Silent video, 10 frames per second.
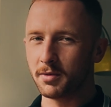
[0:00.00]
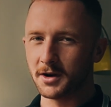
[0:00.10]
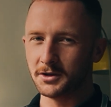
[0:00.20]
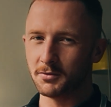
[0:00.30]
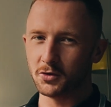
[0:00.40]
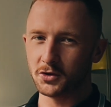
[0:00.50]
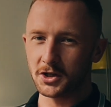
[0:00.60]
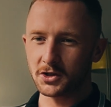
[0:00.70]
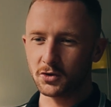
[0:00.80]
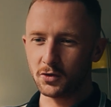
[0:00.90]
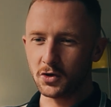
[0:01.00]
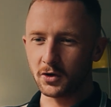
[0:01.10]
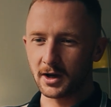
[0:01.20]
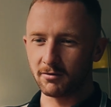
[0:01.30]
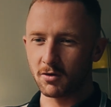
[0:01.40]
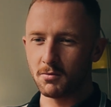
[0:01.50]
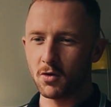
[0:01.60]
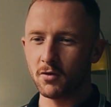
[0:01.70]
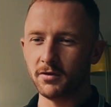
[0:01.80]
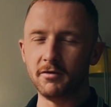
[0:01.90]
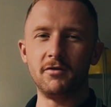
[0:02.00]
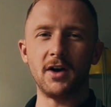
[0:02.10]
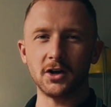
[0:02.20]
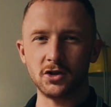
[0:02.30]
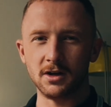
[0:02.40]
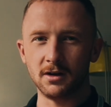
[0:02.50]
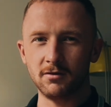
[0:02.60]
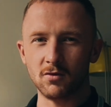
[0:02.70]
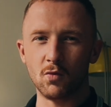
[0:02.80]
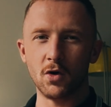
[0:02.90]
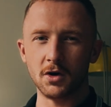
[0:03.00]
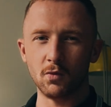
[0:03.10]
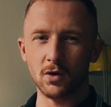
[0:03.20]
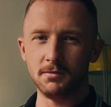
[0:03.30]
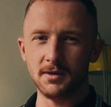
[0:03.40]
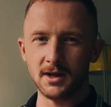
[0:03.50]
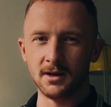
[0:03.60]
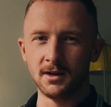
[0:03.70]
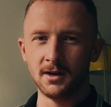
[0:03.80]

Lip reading: principles, just so you can remove the friction from what it would be